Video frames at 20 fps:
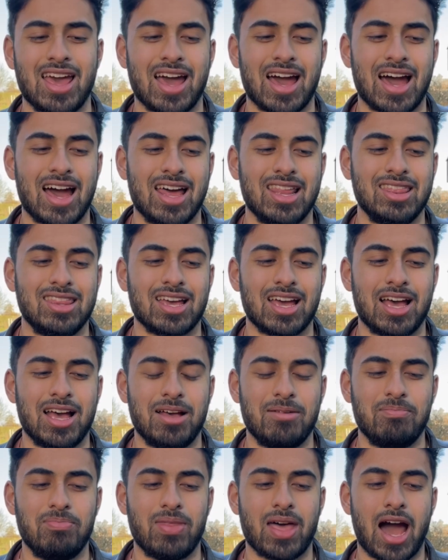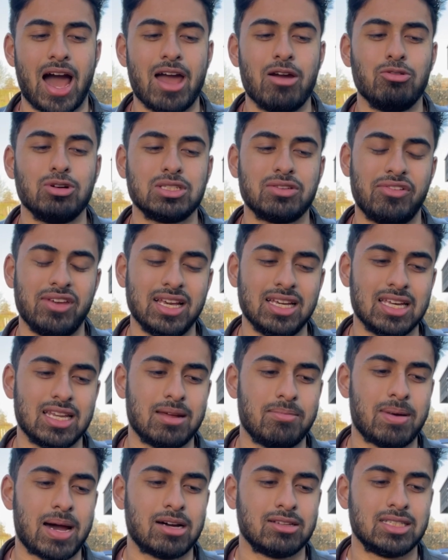And I was thinking
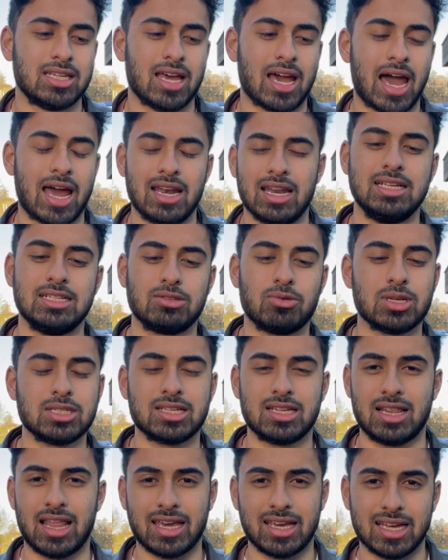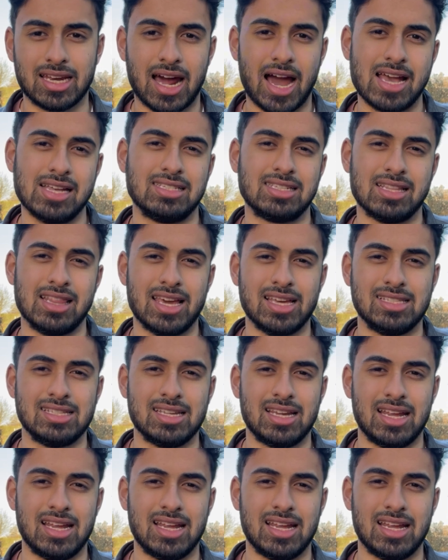about it, and this wasn't like an isolated